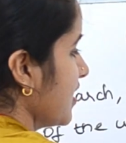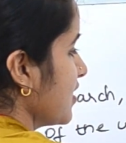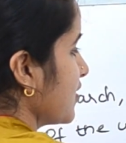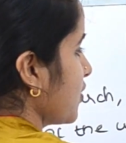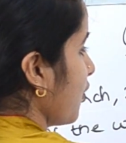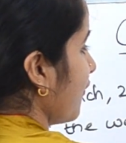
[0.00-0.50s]

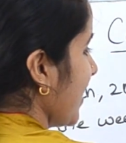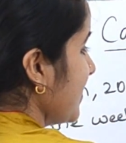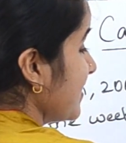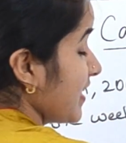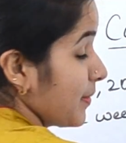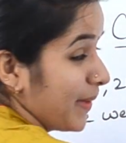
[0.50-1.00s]
so
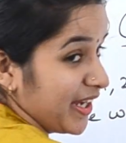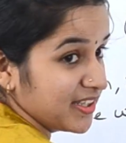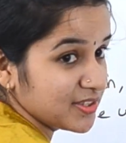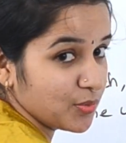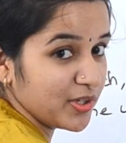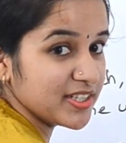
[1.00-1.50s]
wednesday
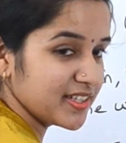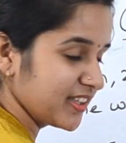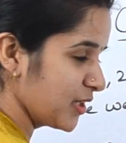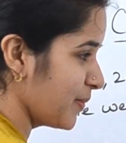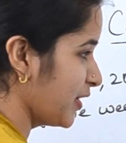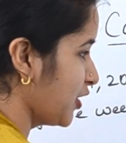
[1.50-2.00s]
minus 1 is
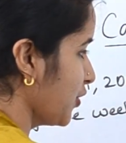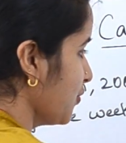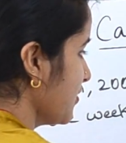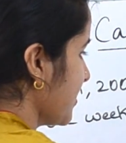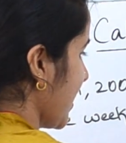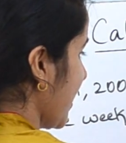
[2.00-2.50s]
nothing but
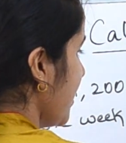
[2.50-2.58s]
tuesday